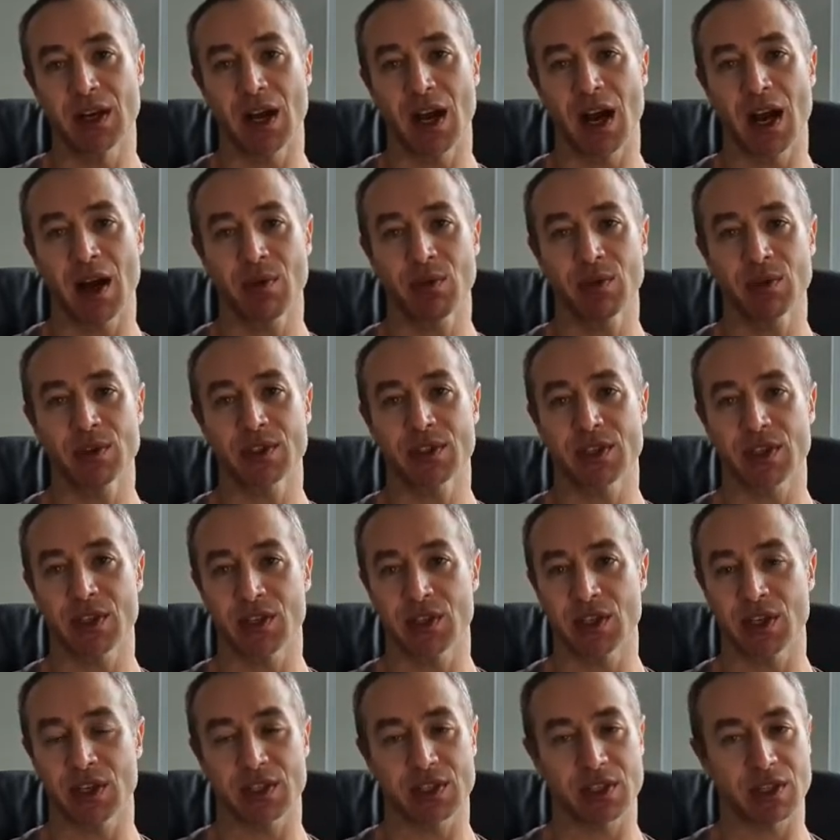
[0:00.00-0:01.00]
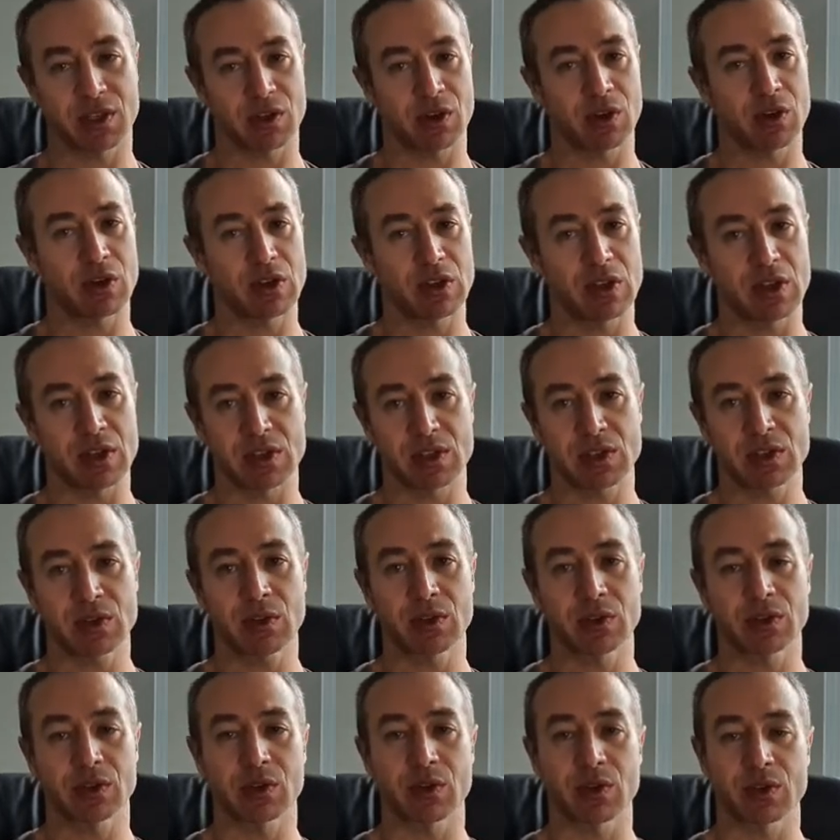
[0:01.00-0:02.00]
I would suggest that the
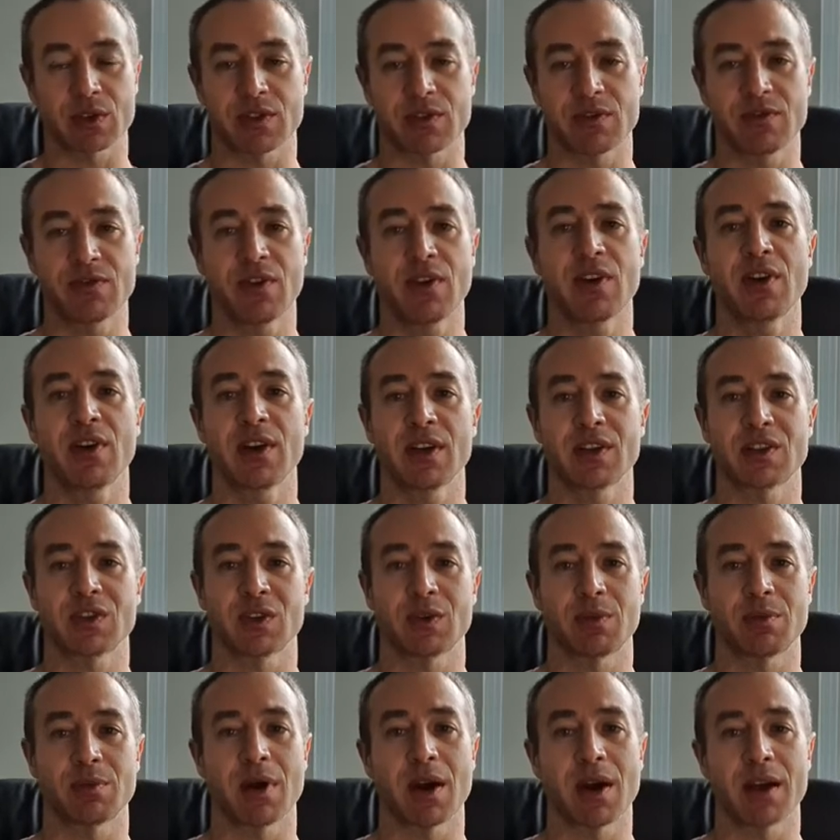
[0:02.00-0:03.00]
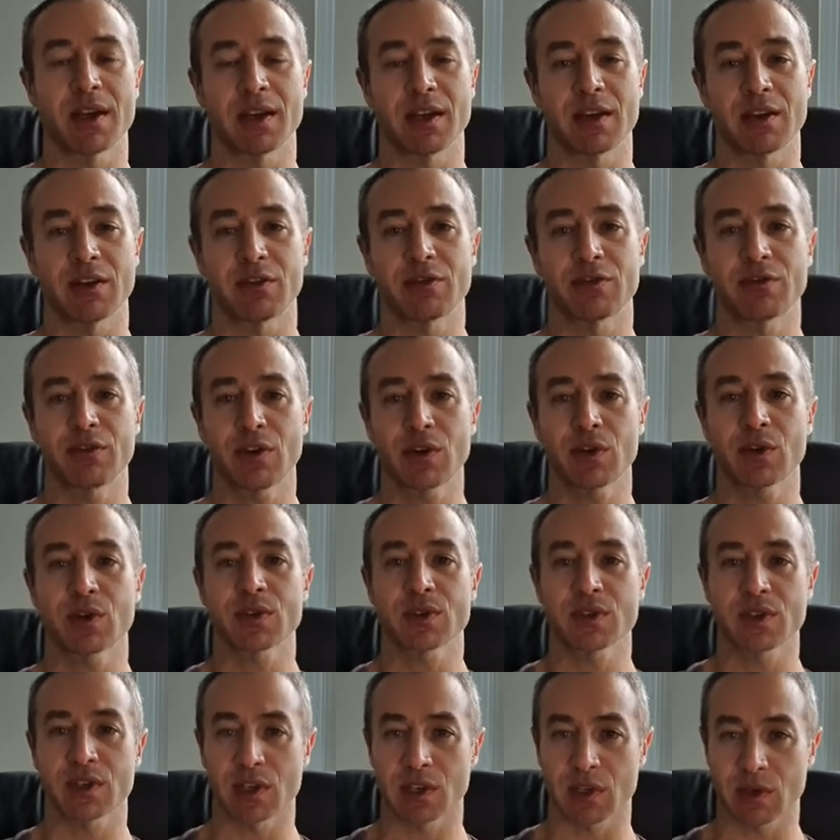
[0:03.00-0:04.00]
salt costs very little money.
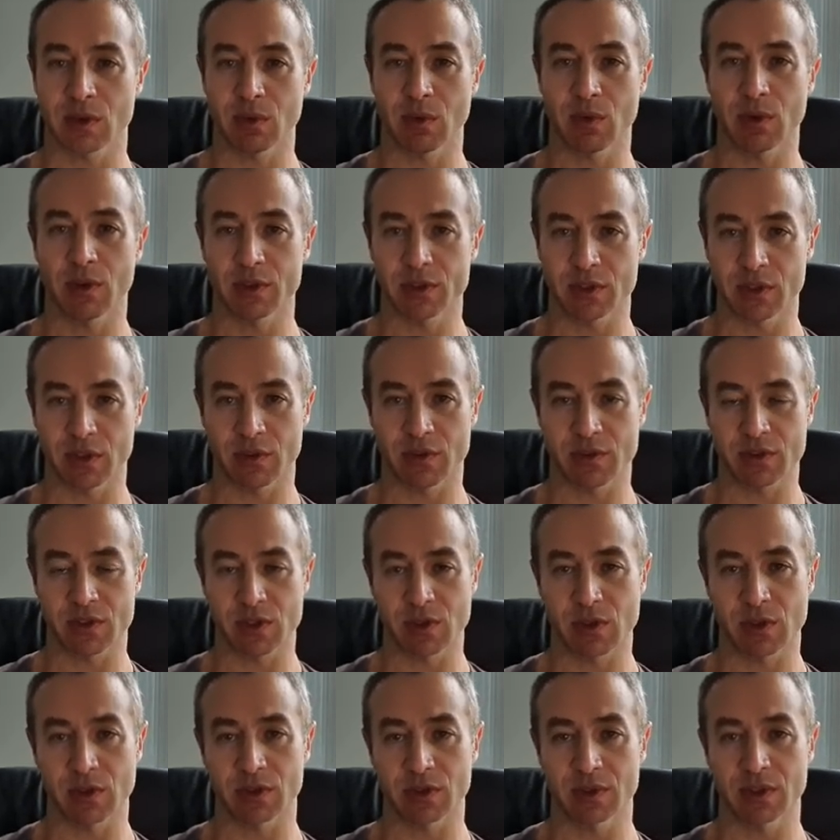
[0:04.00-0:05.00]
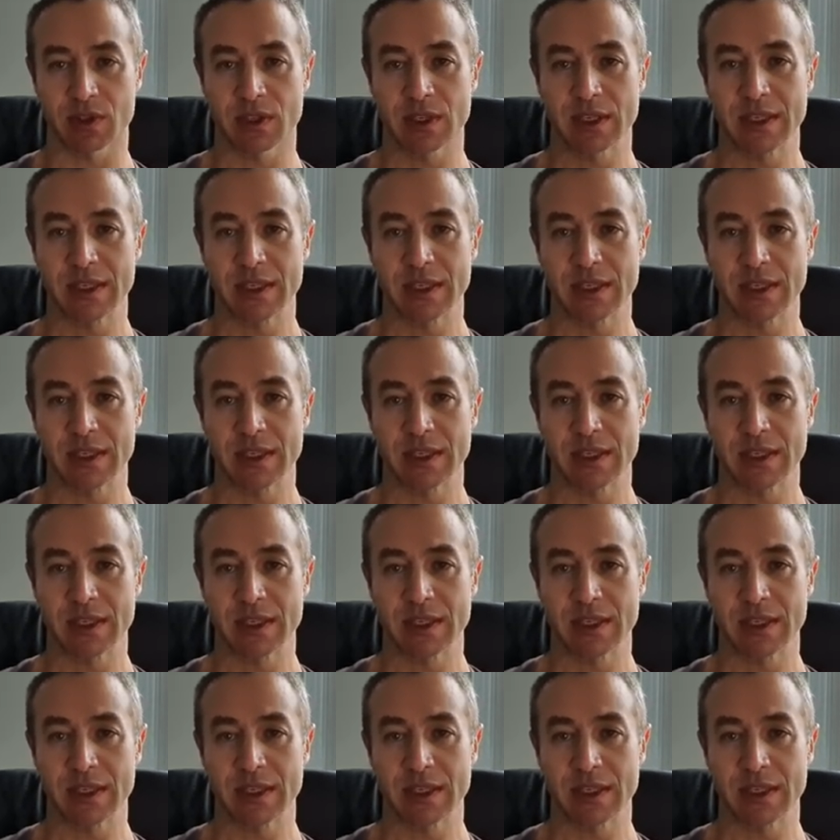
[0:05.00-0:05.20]
Focus on the quality of salt.